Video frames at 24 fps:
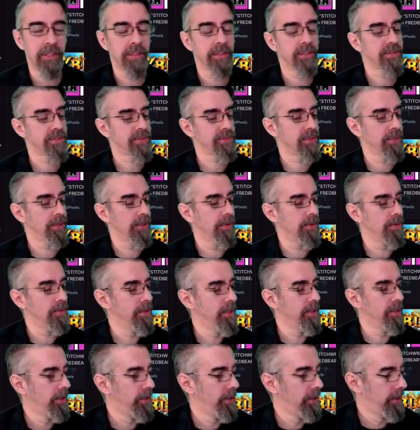so
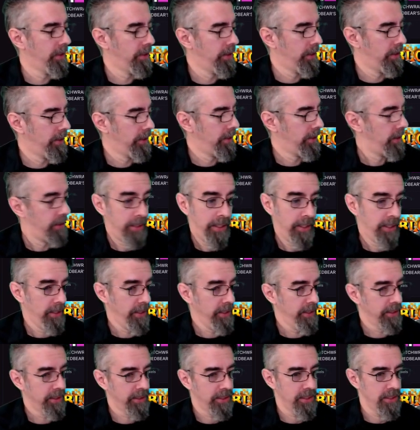
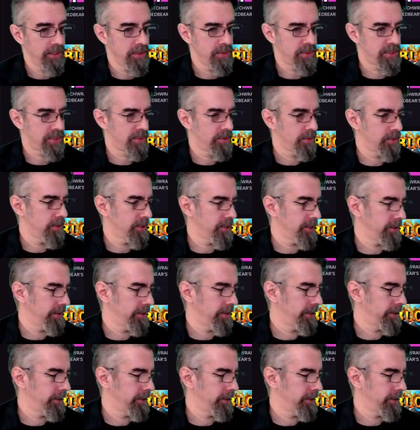get used to it.